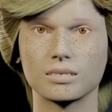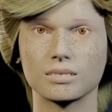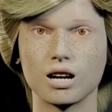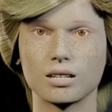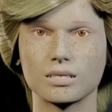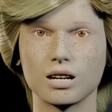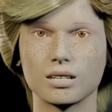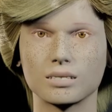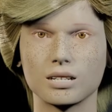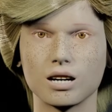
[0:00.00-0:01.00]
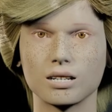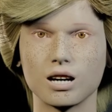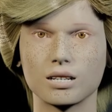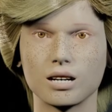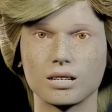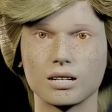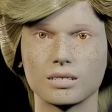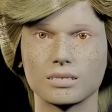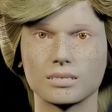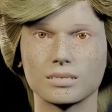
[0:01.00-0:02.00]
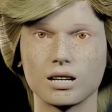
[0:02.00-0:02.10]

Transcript: which quite soon got ASICed,